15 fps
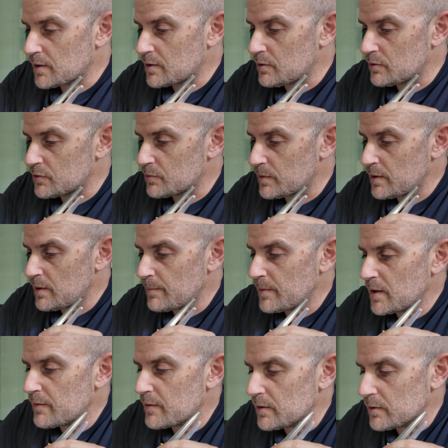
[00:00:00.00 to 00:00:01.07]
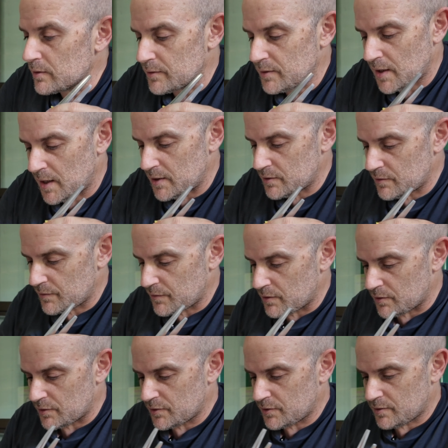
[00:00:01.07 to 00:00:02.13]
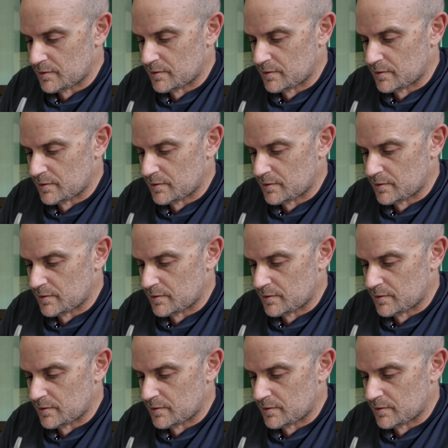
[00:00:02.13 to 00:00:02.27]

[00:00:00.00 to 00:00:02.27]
that goes with it. I'm going to give it a little taste first.